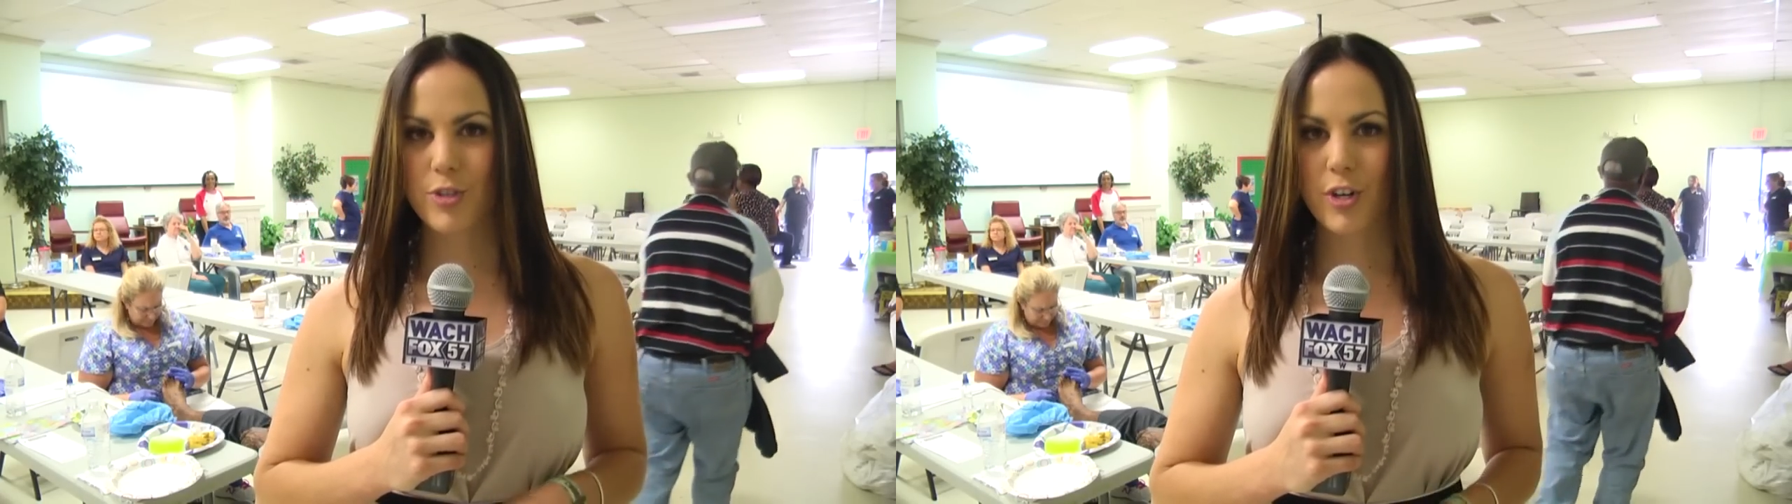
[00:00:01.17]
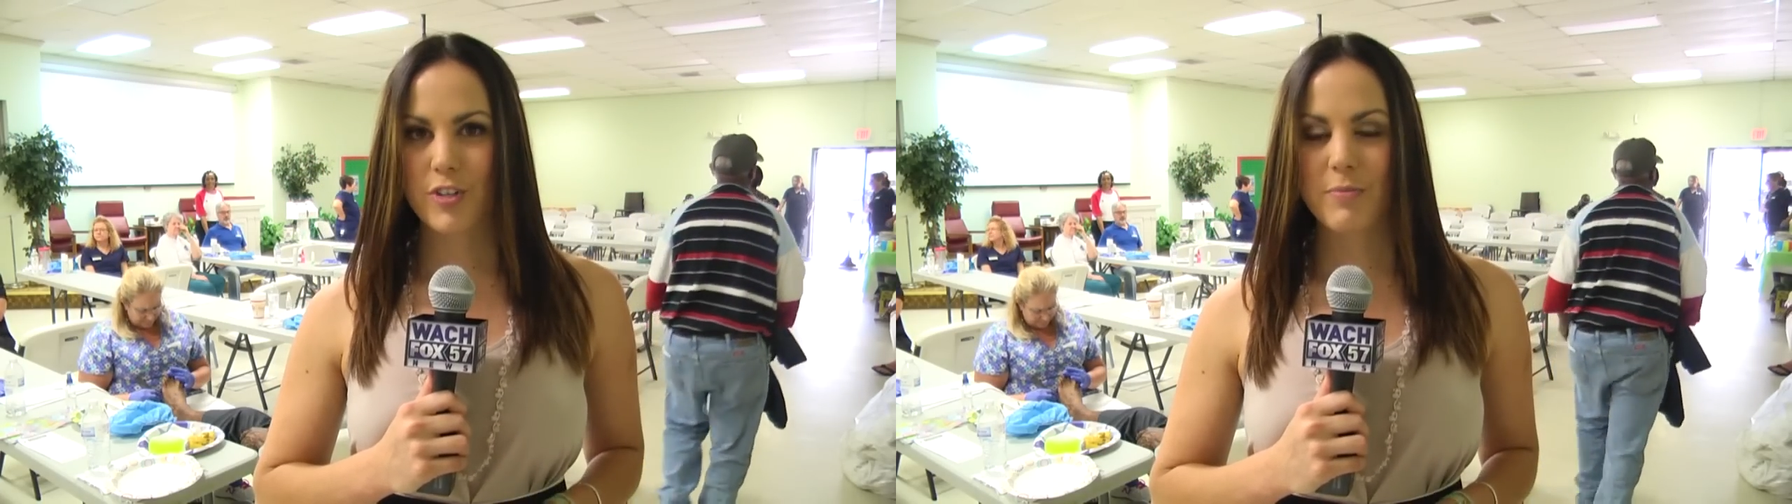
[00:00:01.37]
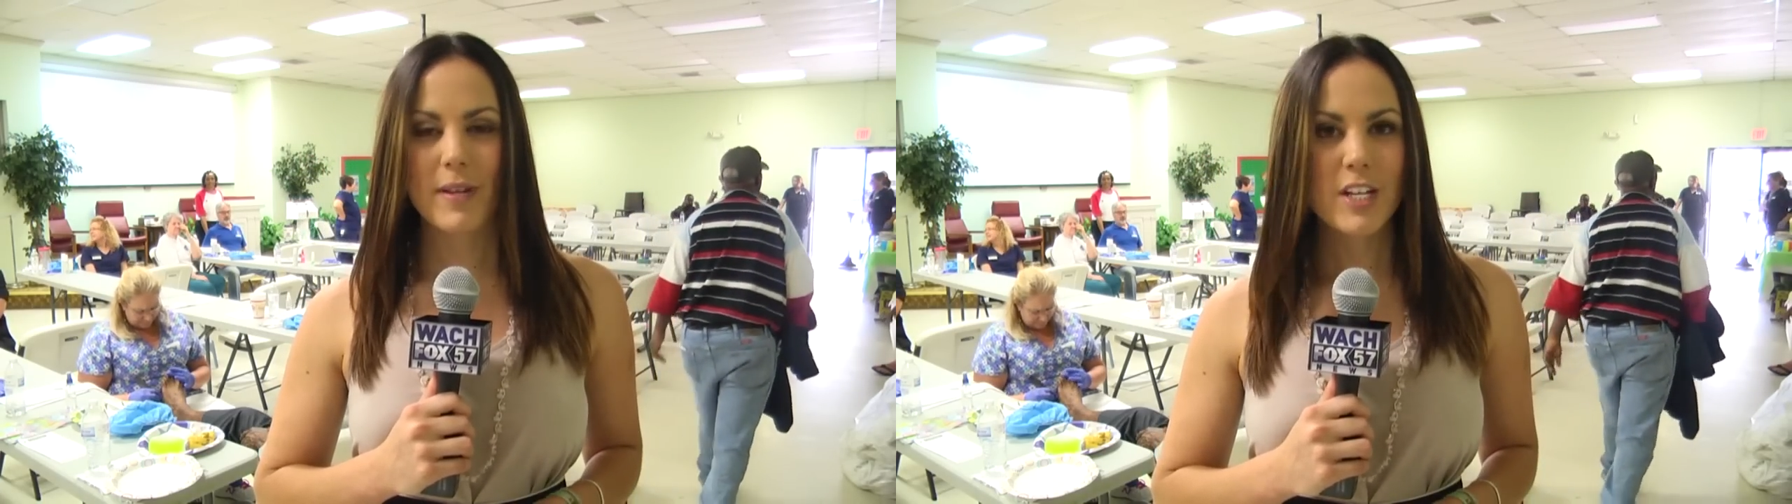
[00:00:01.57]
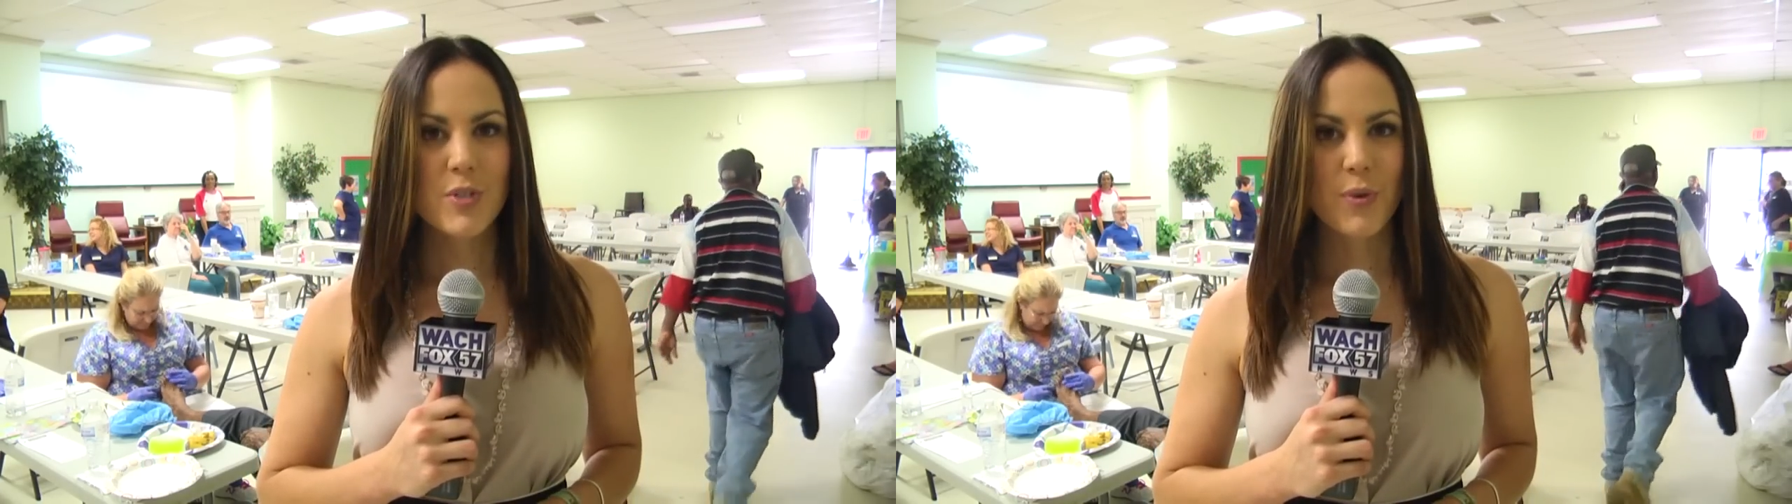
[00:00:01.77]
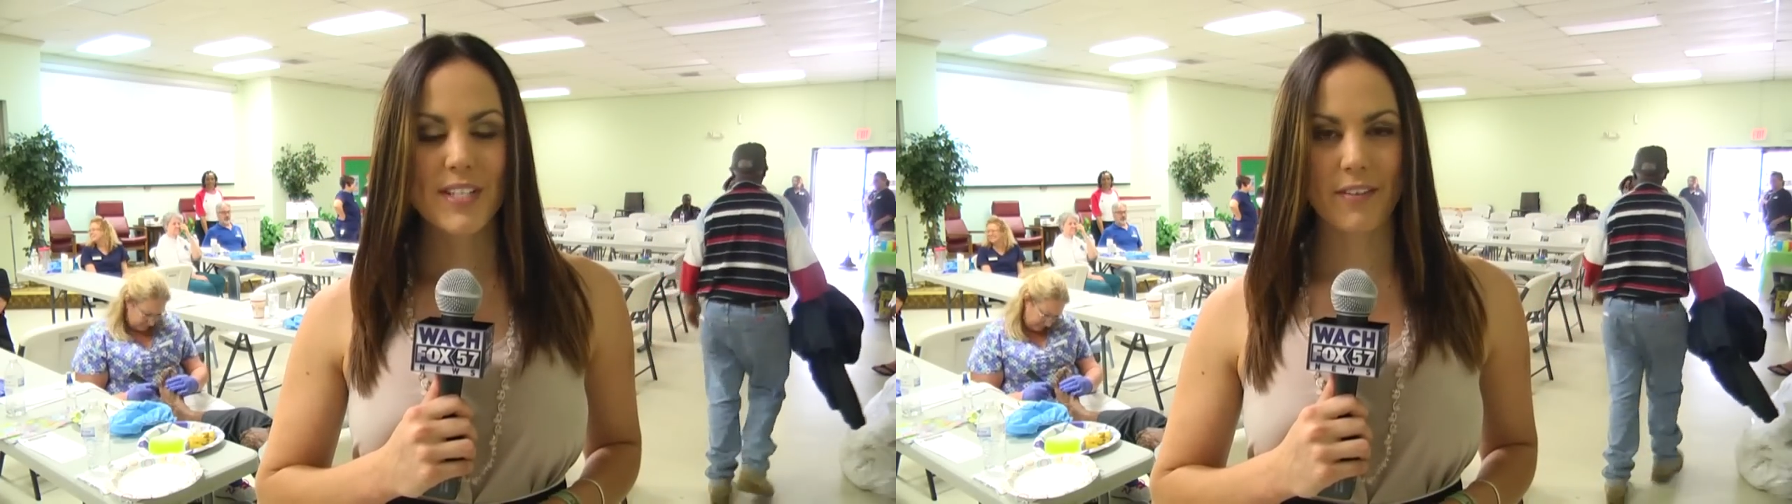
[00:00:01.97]
Church
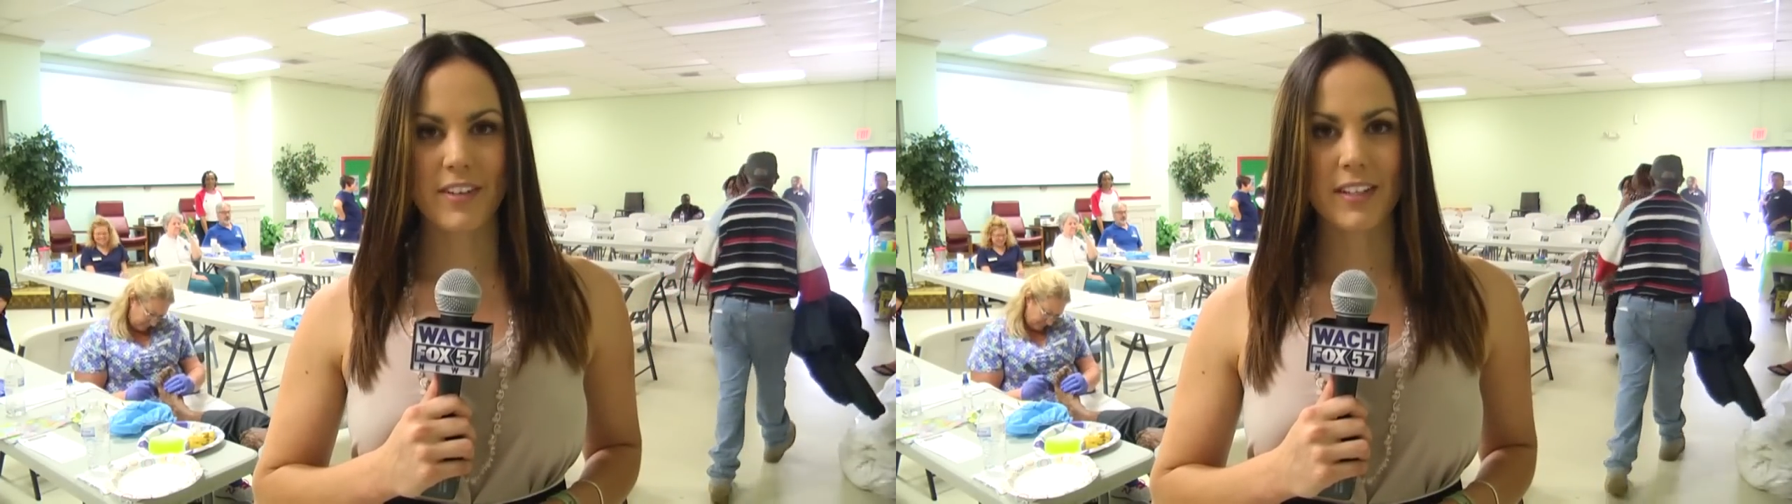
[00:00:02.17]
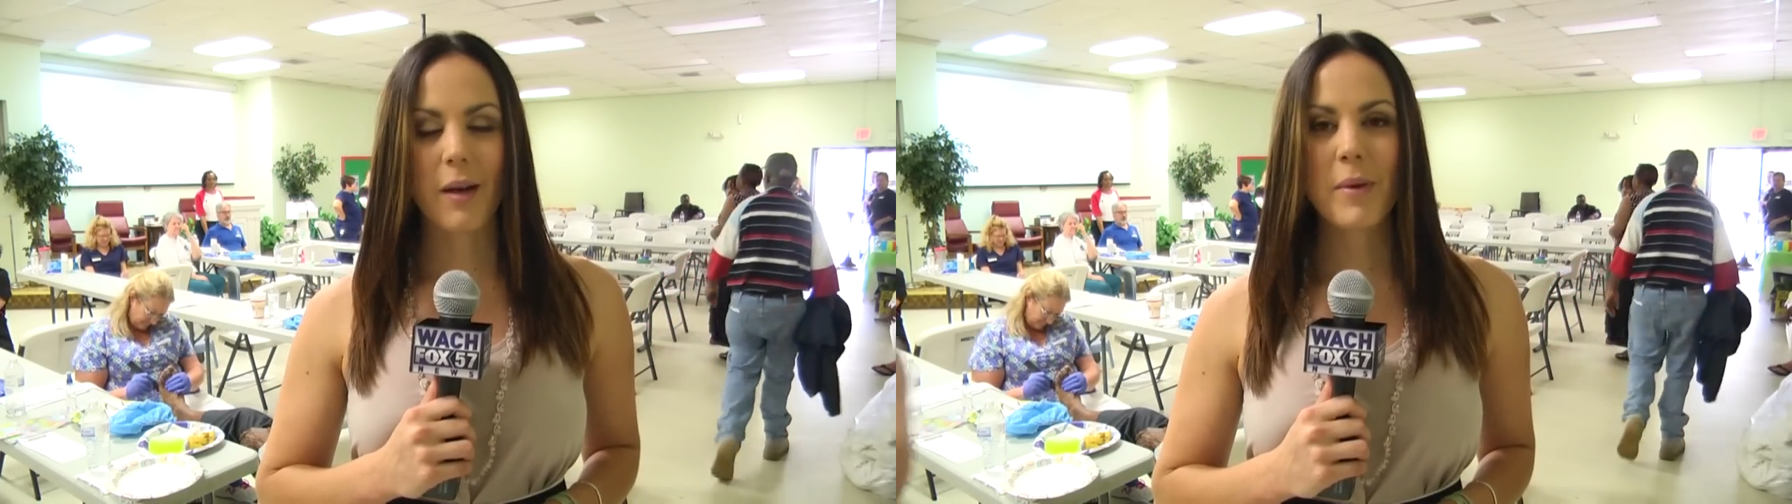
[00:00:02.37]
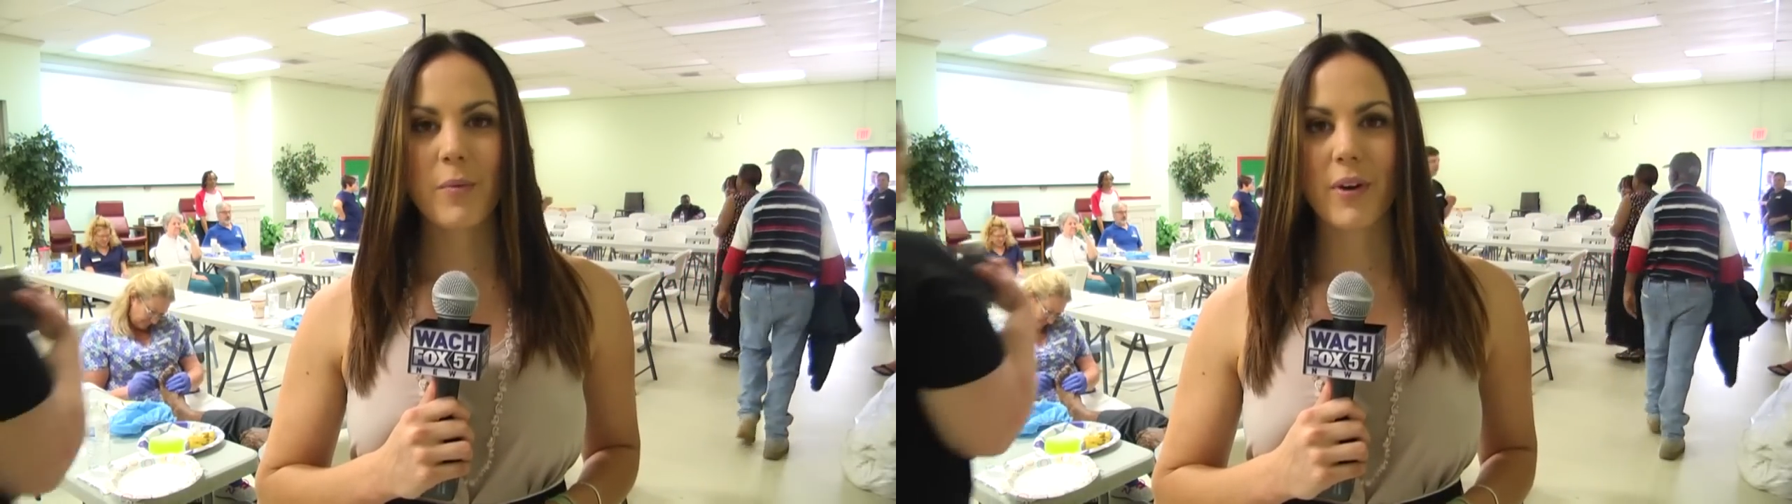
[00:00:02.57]
Ministries of Columbia,